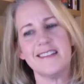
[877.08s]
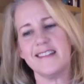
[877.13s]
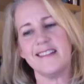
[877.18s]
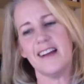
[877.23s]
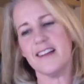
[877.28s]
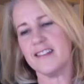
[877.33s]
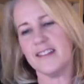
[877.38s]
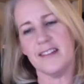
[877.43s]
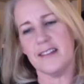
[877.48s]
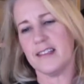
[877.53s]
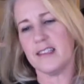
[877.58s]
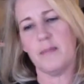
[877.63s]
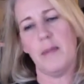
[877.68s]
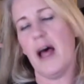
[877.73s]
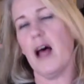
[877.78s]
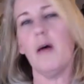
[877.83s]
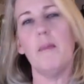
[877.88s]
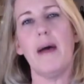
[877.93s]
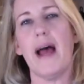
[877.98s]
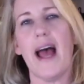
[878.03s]
doesn't
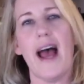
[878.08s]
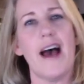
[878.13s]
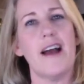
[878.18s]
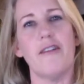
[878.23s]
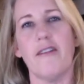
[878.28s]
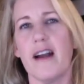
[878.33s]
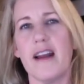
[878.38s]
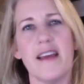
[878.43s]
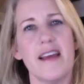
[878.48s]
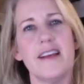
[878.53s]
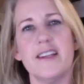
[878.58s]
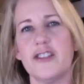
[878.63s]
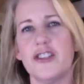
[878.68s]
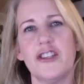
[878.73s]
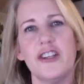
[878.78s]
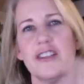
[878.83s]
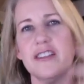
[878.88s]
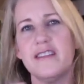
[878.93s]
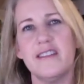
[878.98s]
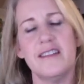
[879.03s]
smell bad or
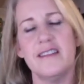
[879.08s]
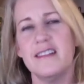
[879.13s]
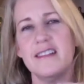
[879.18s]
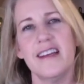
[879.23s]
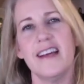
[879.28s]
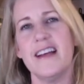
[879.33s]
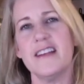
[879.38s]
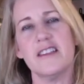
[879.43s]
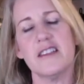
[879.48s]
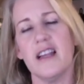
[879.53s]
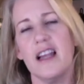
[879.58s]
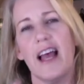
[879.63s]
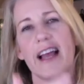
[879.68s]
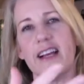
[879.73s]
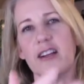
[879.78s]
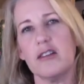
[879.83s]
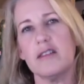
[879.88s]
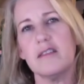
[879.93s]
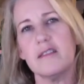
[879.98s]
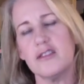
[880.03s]
anything. It's
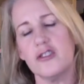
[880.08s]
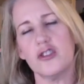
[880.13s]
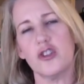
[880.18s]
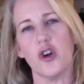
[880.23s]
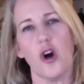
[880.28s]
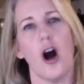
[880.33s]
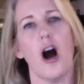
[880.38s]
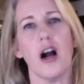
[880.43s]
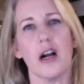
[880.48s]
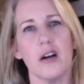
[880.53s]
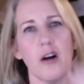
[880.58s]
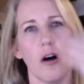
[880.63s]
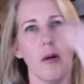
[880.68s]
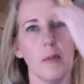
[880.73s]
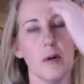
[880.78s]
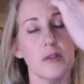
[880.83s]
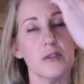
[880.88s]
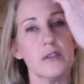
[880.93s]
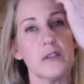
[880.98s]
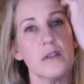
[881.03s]
like chalk
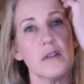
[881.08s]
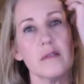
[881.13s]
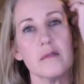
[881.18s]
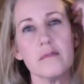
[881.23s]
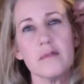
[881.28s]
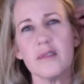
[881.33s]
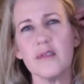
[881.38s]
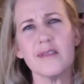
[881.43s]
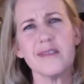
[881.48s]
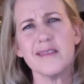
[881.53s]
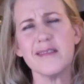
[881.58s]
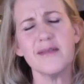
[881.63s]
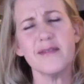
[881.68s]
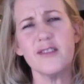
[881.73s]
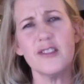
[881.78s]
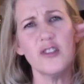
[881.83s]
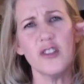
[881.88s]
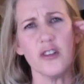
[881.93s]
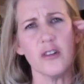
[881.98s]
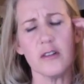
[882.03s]
almost, or
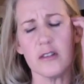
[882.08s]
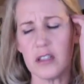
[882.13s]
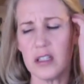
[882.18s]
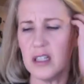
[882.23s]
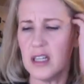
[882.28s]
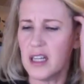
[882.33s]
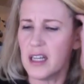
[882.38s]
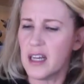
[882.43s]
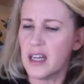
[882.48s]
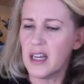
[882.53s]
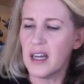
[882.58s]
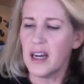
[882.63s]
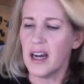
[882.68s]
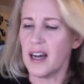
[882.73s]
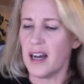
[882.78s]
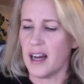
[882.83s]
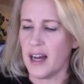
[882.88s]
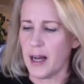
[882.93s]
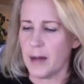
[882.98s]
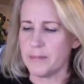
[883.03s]
dirt.
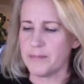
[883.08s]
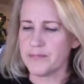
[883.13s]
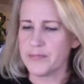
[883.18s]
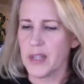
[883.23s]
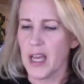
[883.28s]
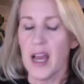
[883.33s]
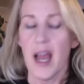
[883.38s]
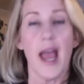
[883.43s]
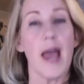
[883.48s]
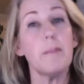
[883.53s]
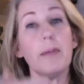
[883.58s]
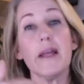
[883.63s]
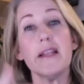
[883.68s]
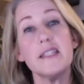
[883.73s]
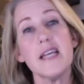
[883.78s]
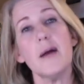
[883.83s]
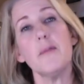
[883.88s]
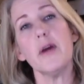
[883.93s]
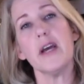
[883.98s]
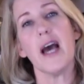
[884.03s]
And by the
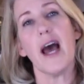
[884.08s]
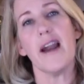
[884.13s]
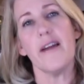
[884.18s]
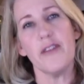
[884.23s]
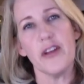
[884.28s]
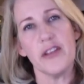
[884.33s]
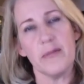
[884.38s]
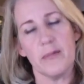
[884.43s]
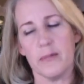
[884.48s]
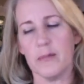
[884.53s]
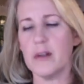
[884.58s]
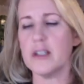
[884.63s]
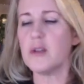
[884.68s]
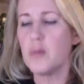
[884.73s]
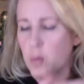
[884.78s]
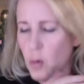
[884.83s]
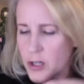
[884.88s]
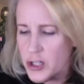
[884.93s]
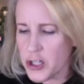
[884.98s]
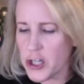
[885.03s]
time we got everything,
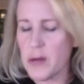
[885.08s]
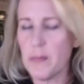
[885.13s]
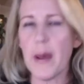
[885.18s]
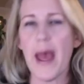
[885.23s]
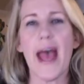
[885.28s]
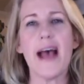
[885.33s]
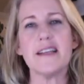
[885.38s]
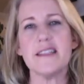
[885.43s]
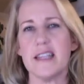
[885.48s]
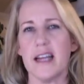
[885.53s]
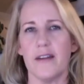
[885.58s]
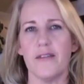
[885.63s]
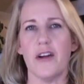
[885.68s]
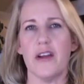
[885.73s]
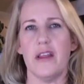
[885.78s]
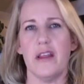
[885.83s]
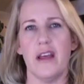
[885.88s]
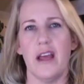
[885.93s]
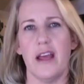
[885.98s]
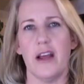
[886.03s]
once she passed
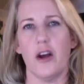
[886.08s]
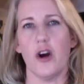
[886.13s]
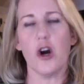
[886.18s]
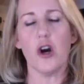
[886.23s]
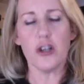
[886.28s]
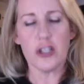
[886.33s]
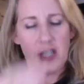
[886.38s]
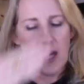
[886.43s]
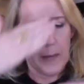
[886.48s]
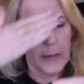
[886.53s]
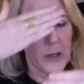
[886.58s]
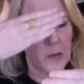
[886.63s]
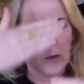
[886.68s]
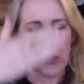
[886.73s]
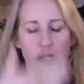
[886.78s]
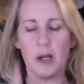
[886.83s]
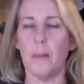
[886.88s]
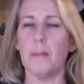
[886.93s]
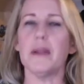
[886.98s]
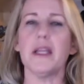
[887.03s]
everything, her stomach
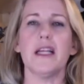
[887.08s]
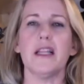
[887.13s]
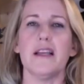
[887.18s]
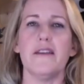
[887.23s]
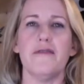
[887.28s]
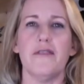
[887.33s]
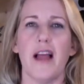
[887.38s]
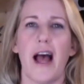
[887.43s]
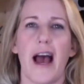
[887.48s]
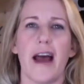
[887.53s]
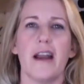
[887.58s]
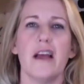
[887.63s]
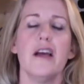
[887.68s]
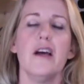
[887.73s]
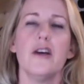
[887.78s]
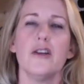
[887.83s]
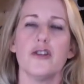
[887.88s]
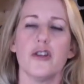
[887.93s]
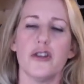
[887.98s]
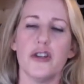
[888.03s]
was completely flat.
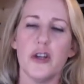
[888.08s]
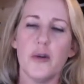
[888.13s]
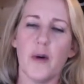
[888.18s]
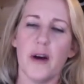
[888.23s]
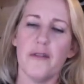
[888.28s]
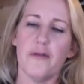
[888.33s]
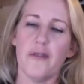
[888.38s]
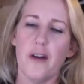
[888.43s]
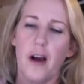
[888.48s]
So she went